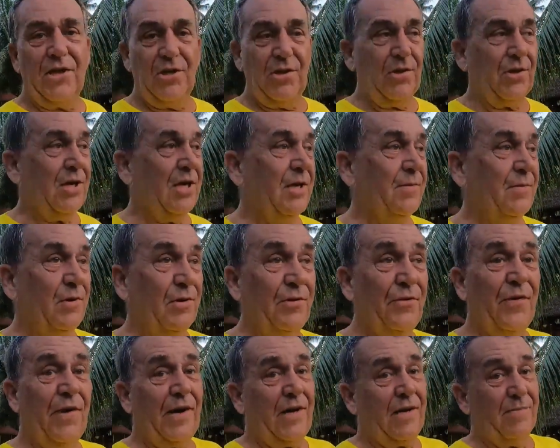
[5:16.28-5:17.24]
you keep
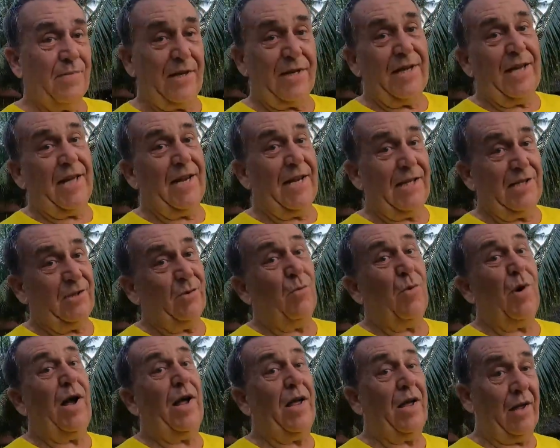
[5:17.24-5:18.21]
your fucking mechanics
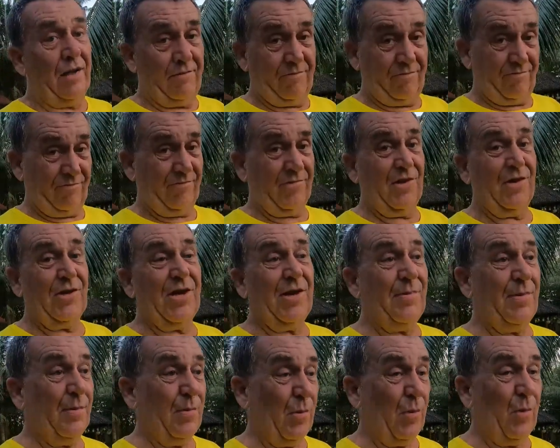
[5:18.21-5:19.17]
away. You
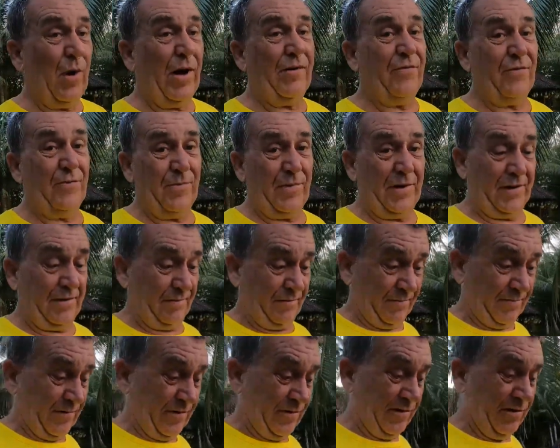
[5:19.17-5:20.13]
keep them away from me,
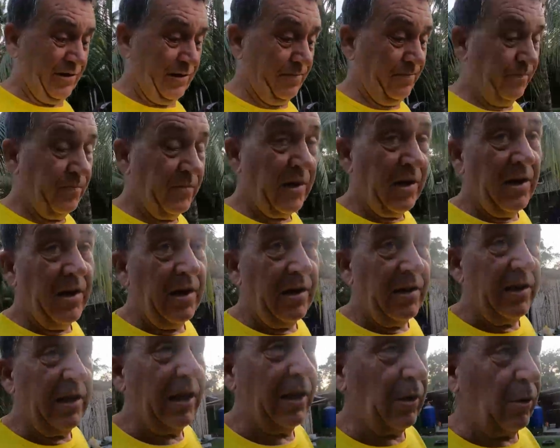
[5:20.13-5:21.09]
all right?
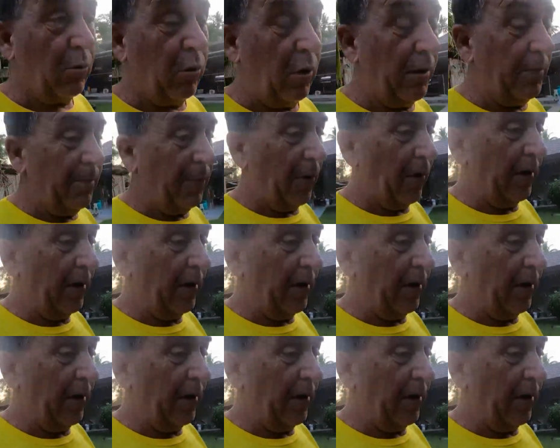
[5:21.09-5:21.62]
Now, the quad